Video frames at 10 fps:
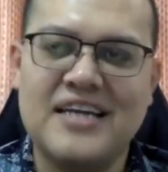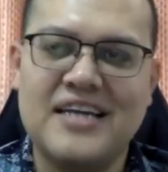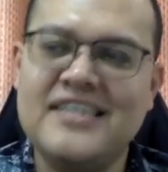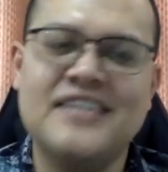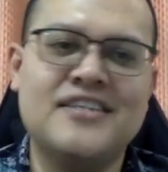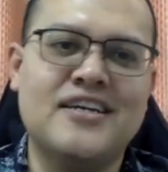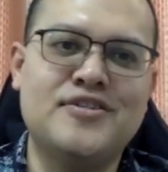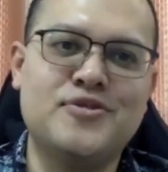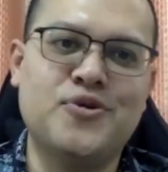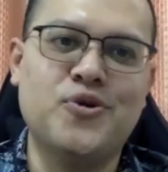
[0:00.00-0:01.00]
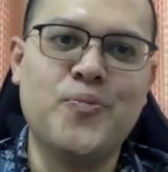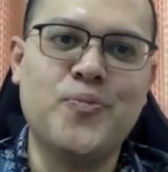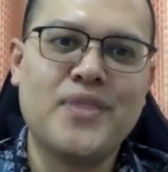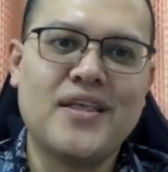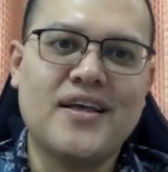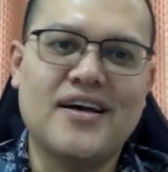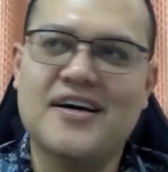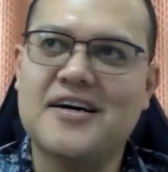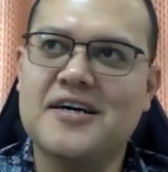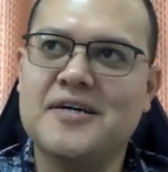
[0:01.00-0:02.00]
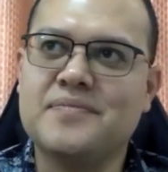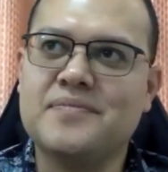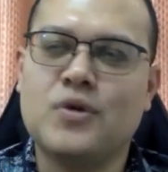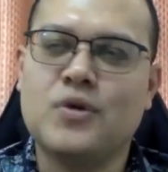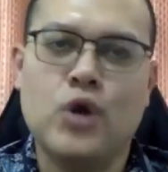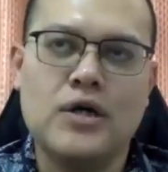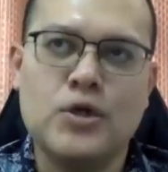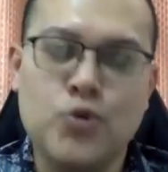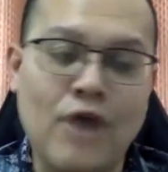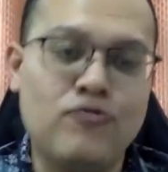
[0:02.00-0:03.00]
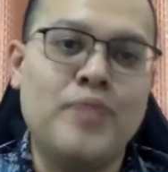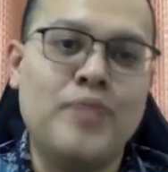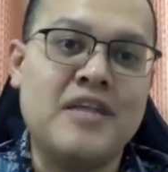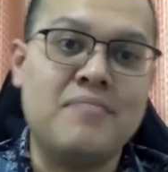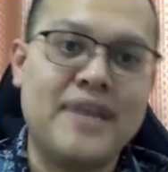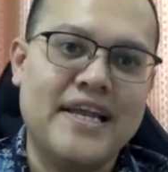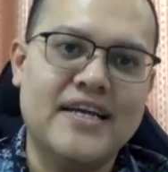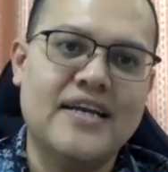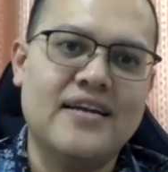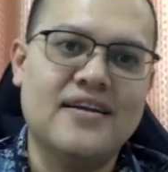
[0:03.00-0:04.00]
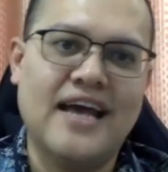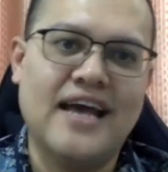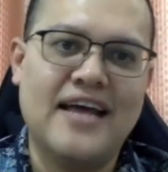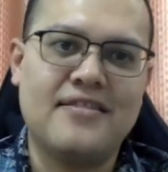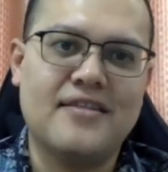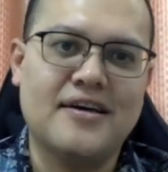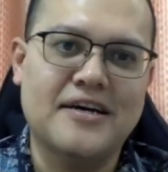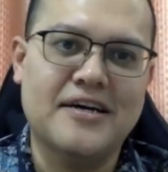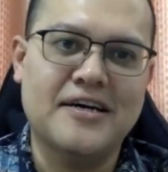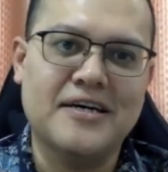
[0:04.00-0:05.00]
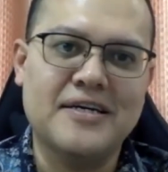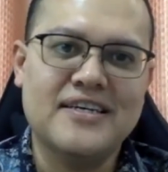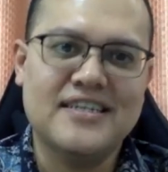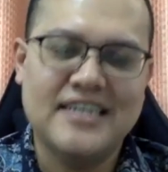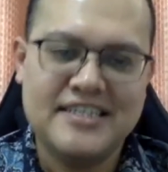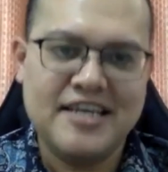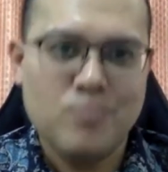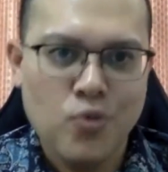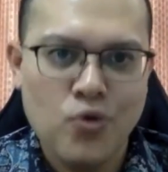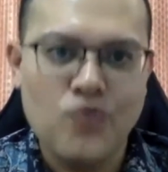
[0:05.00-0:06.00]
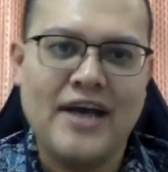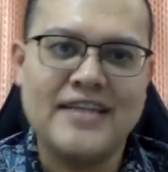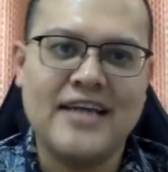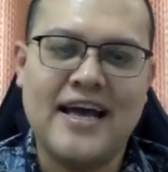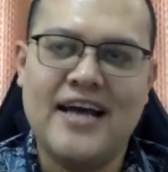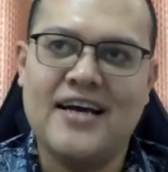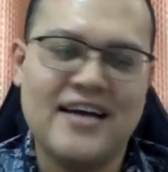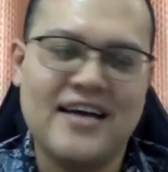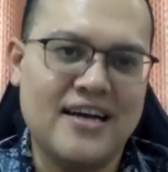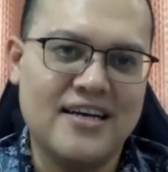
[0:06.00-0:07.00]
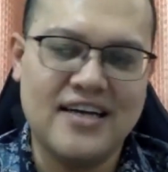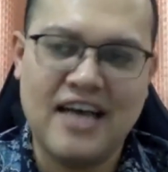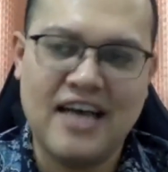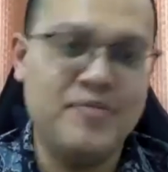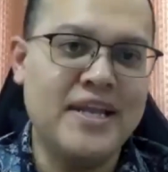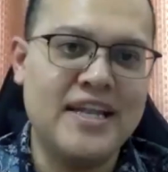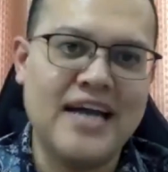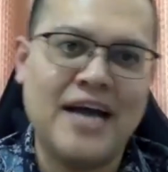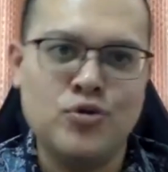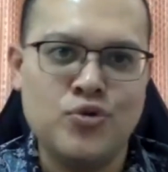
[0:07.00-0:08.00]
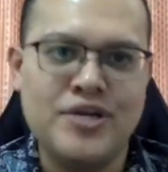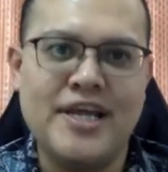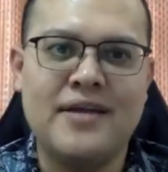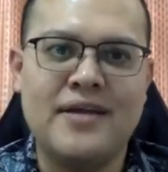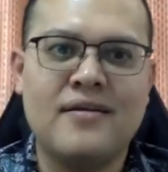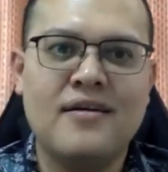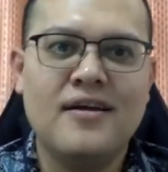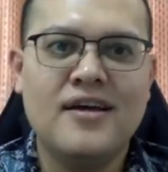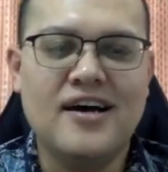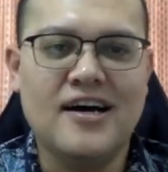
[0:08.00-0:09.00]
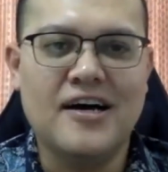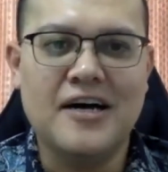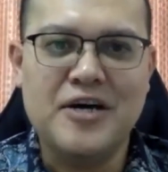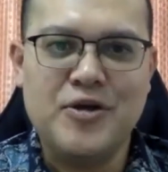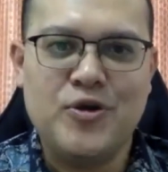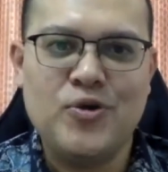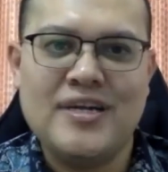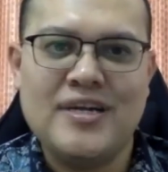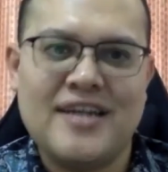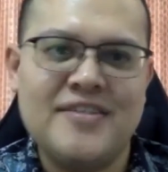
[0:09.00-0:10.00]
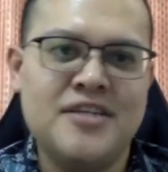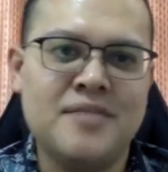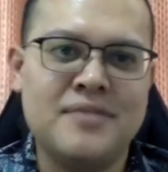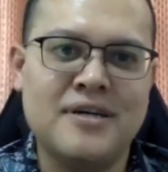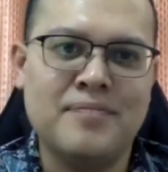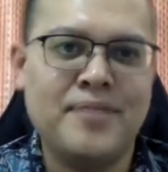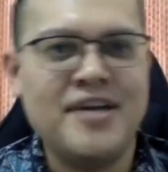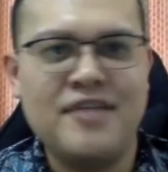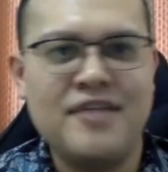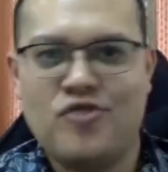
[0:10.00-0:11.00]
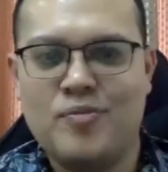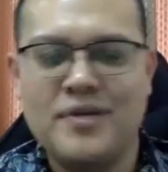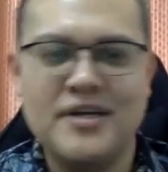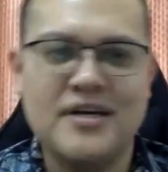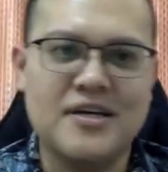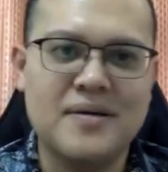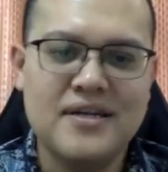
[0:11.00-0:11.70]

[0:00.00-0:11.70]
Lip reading: This is also we have to be reminded as the same move have been done during the transition period from the